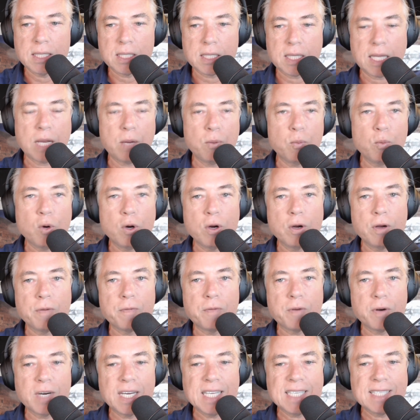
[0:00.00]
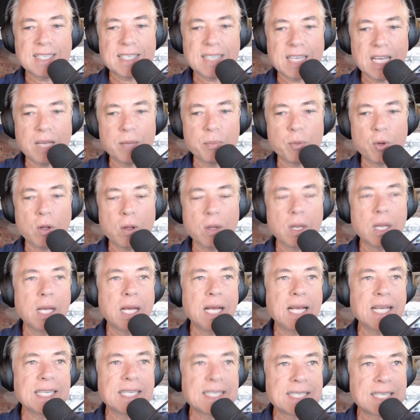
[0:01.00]
they were very stable
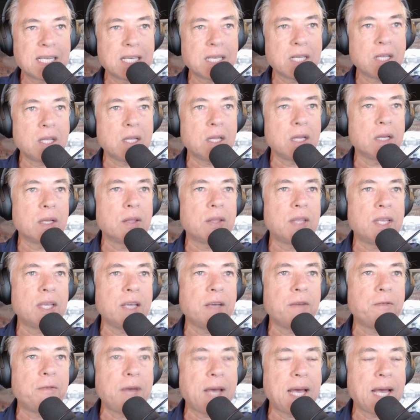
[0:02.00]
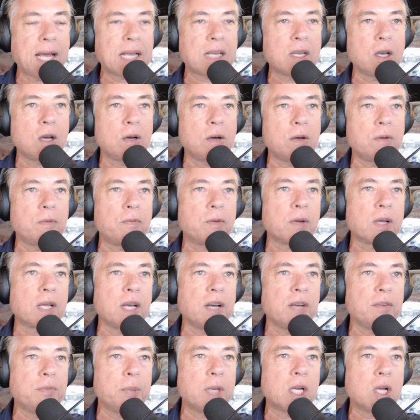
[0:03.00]
until the effect of
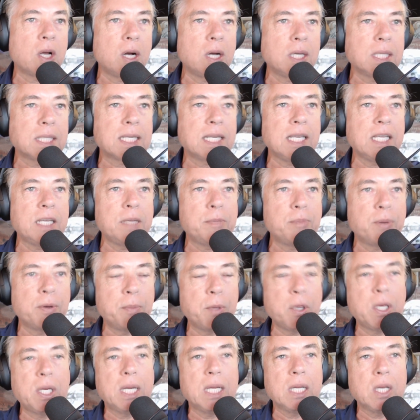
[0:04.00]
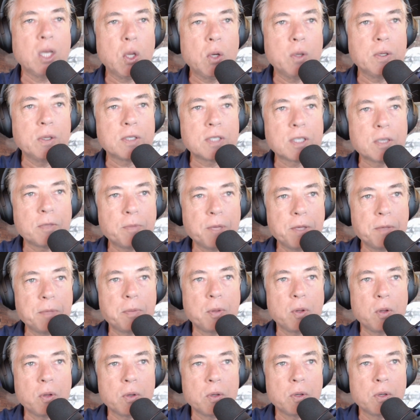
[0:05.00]
government constantly promoting loans to
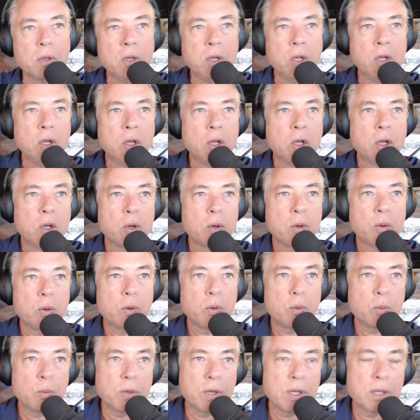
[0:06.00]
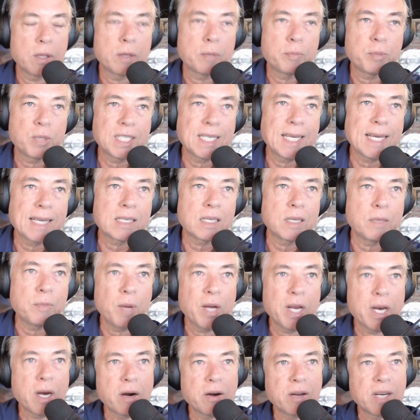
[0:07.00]
people with protected
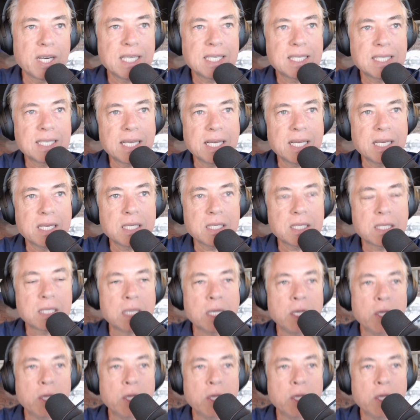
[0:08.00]
minority status